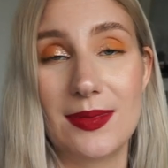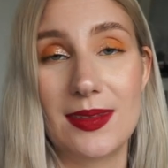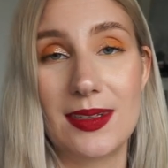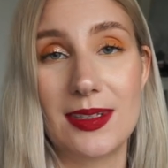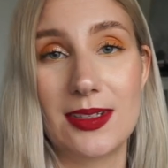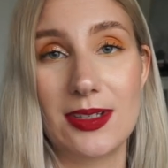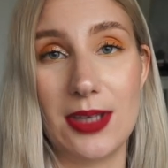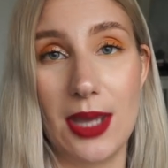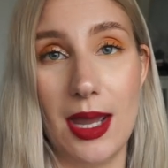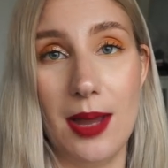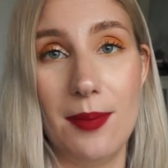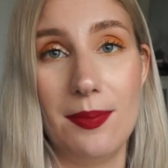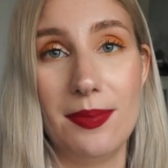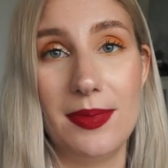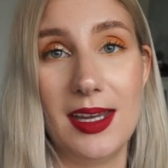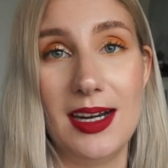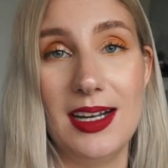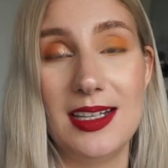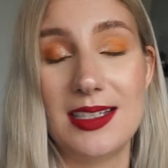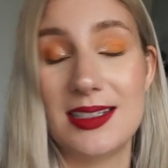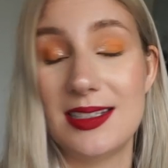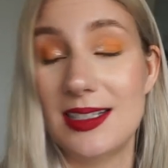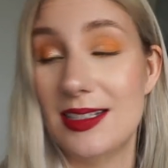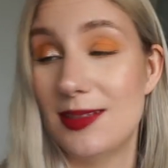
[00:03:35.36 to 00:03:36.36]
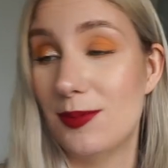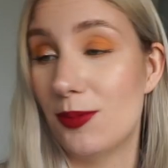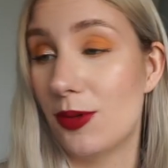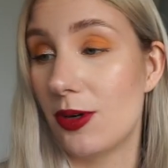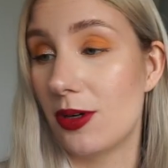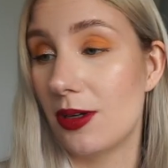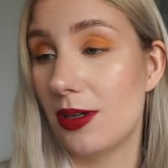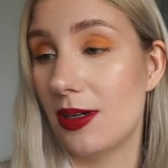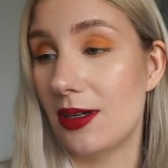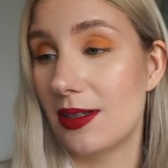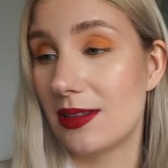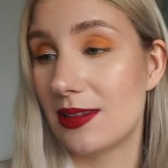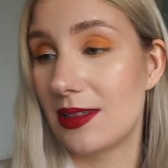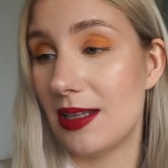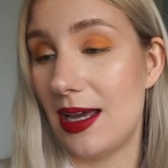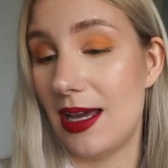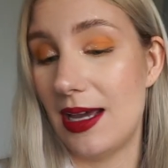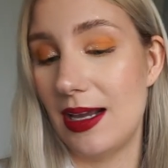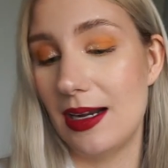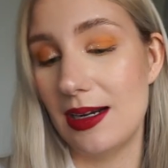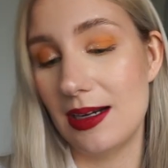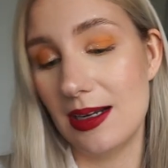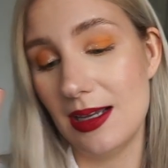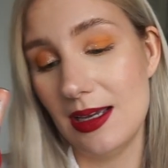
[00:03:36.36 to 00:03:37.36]
So yeah, that is this product,
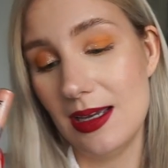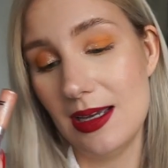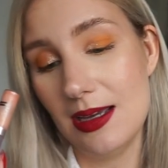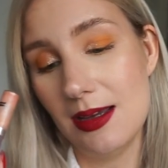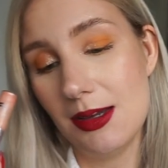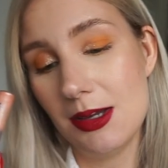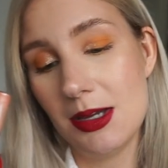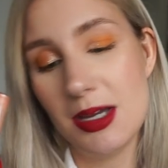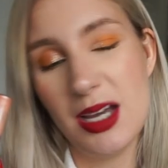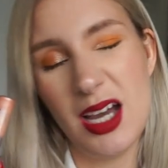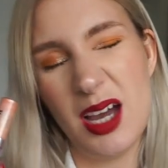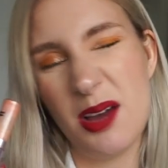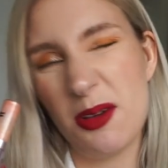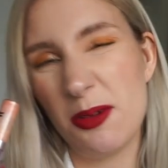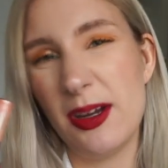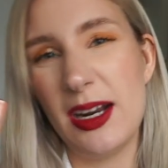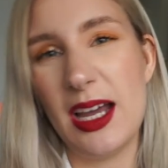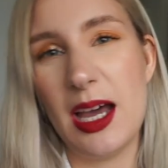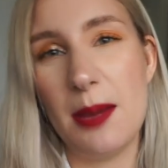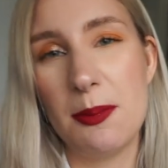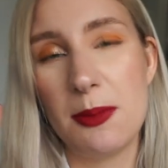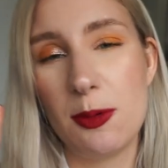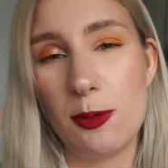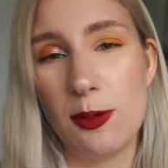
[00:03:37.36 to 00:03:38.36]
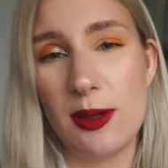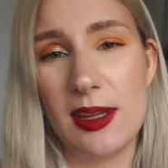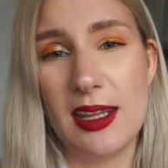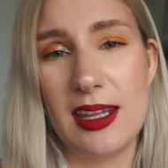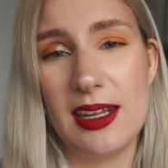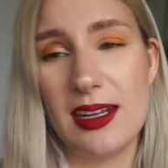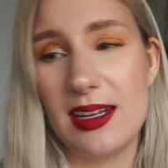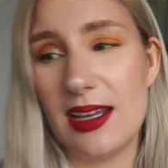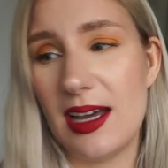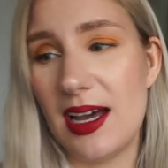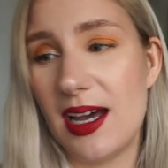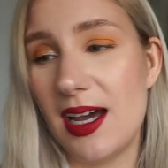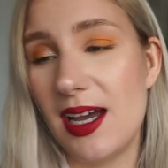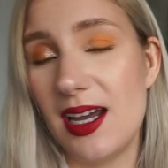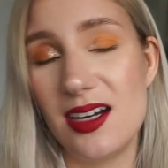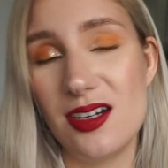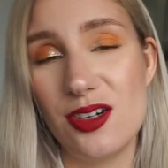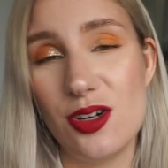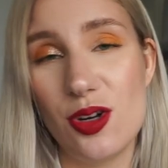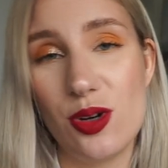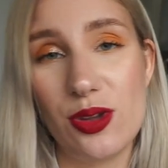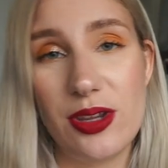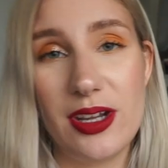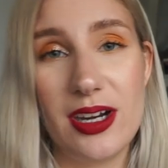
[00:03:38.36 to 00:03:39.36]
and I'm quite happy with it. I
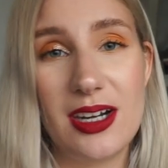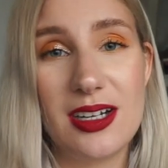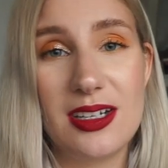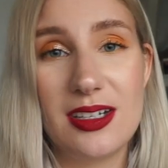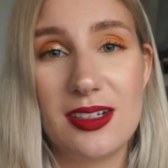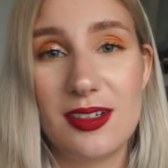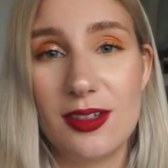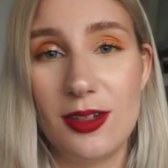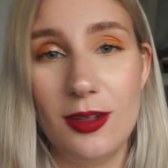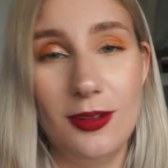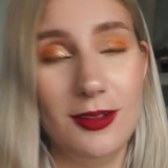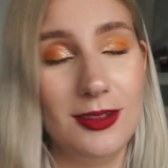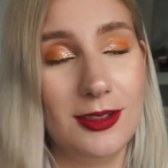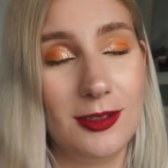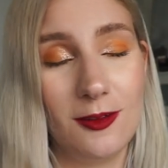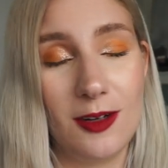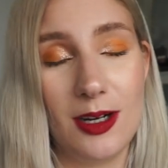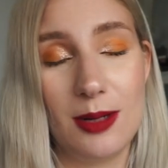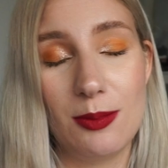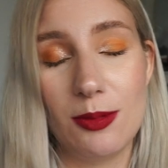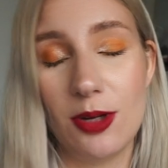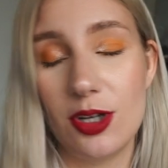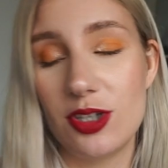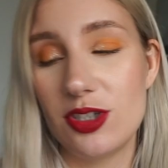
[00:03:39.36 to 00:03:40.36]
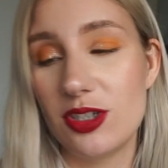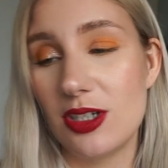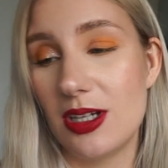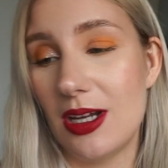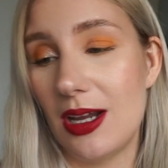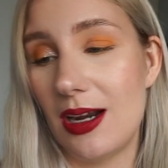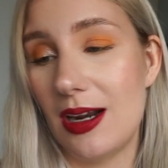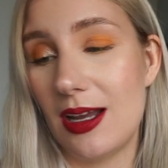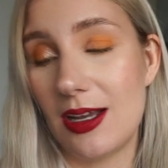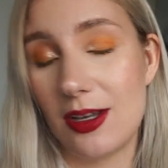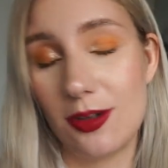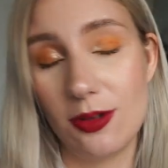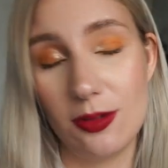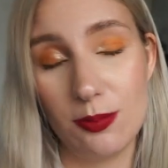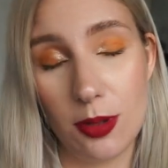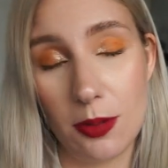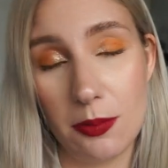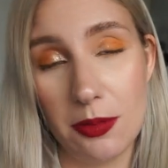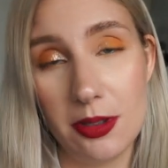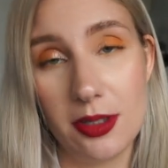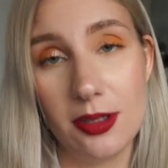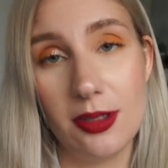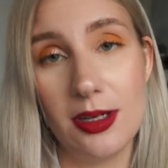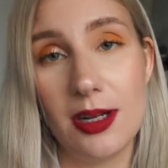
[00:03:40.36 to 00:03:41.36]
know that I didn't use this very much, and I
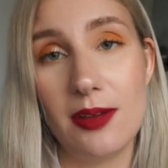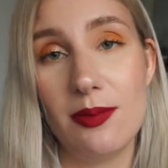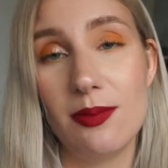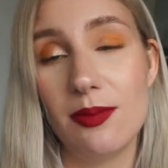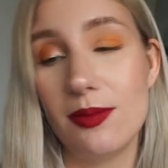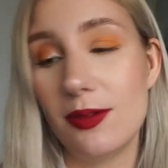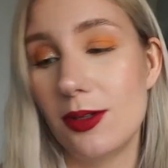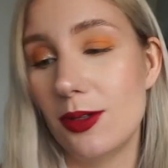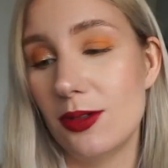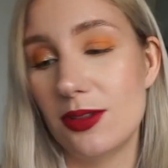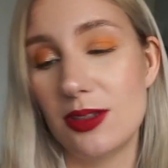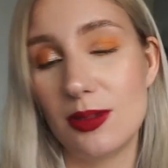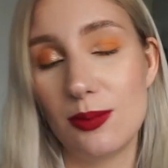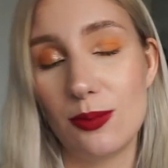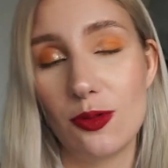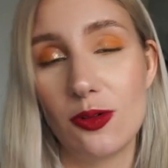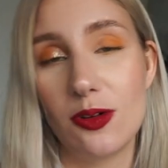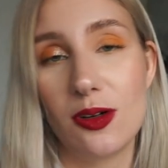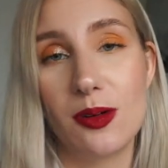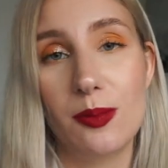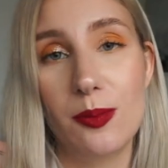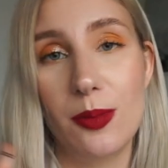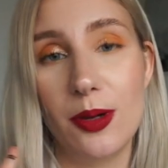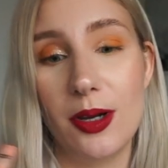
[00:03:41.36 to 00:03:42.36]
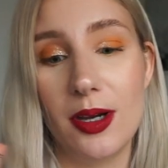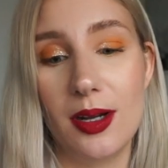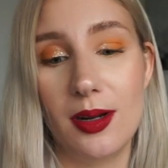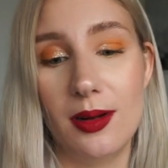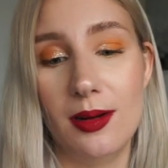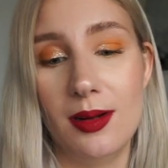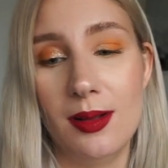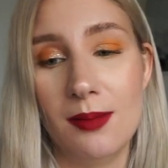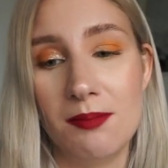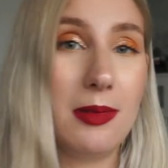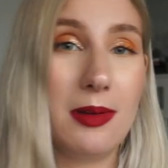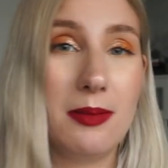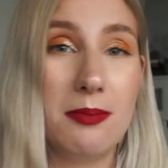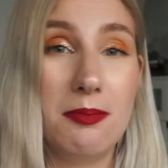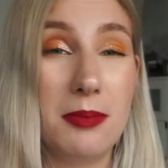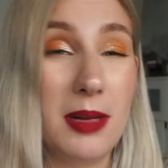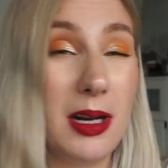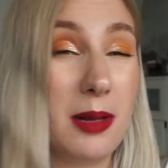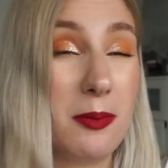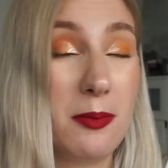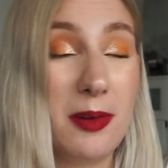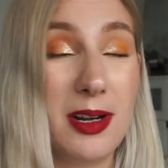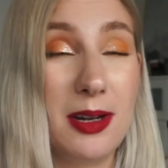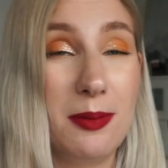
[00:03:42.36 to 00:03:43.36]
could have used it more, but
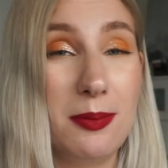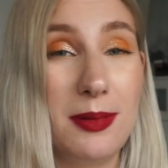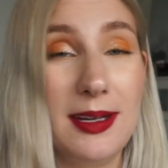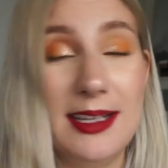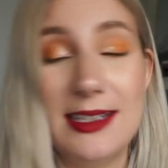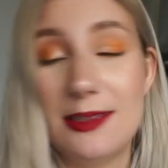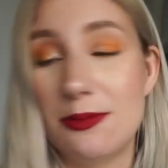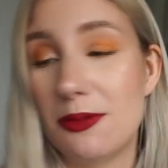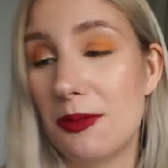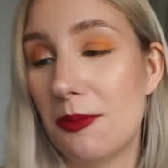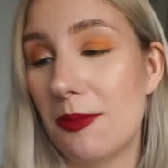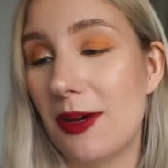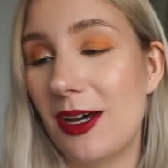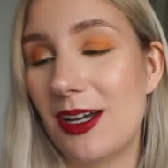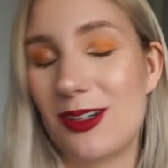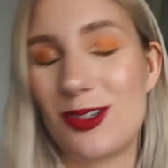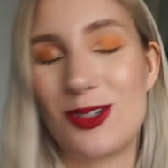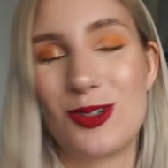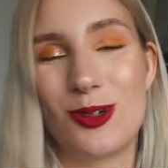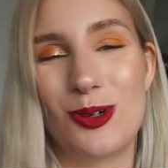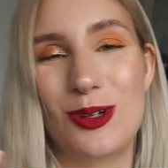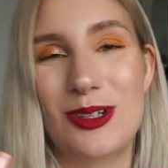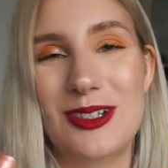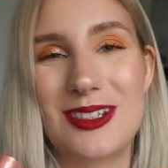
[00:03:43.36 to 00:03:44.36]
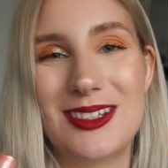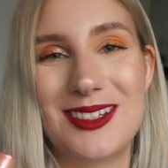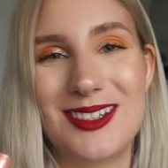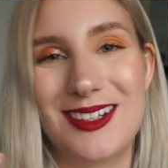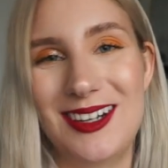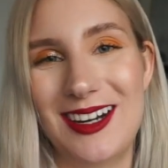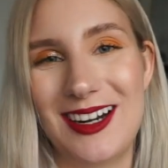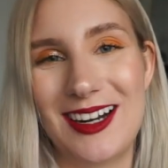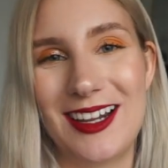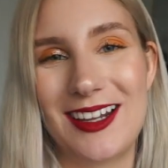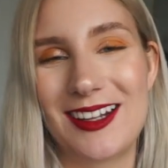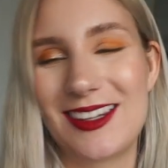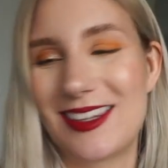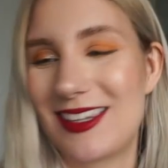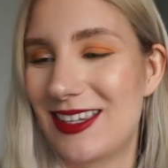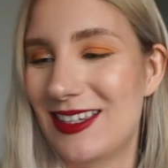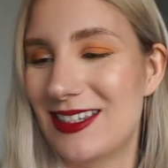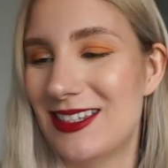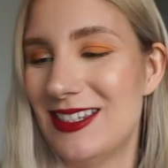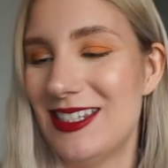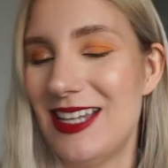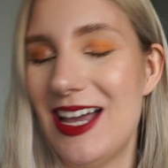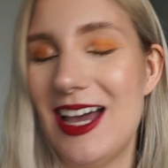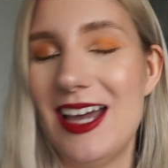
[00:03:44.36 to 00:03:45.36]
I'm very pleased with my choice to declutter this
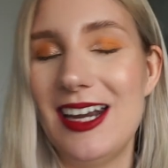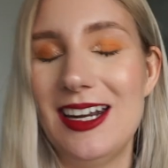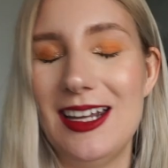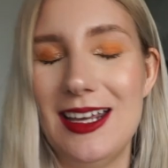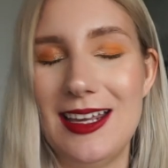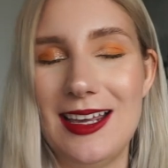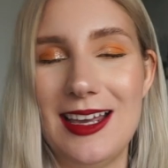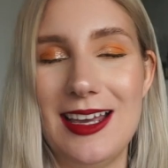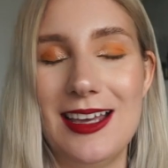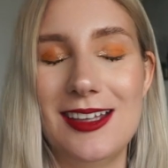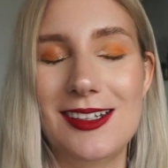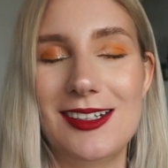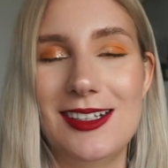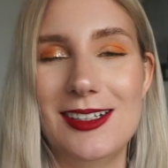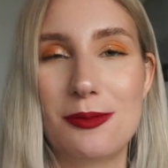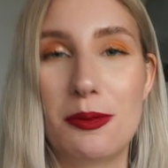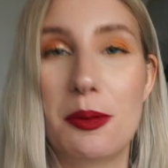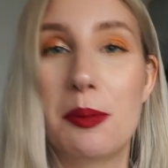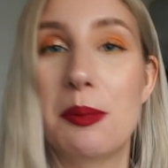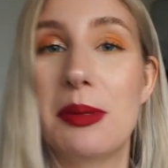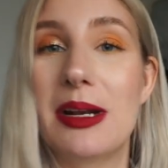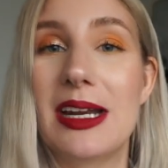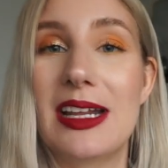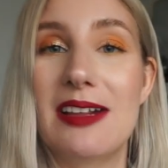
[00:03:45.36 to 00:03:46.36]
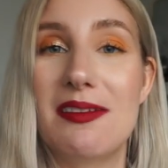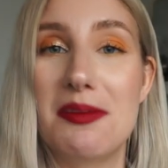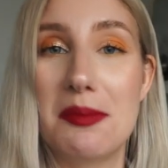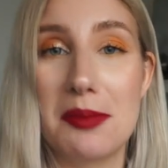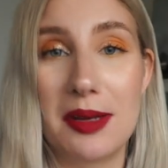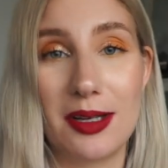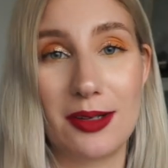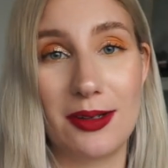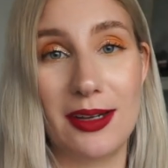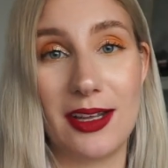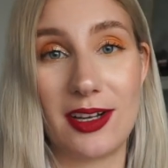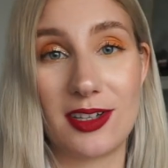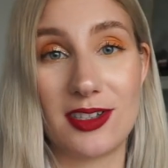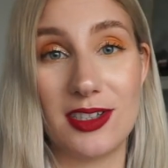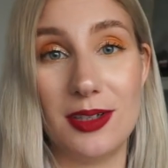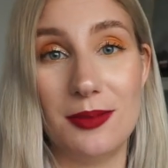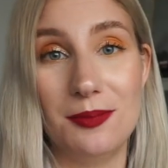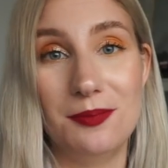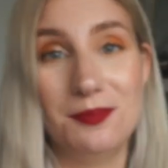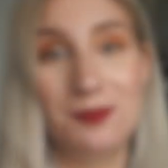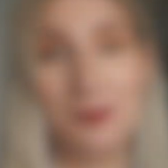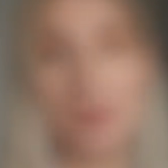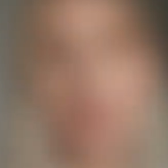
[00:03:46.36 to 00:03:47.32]
instead, so this will be leaving my collection.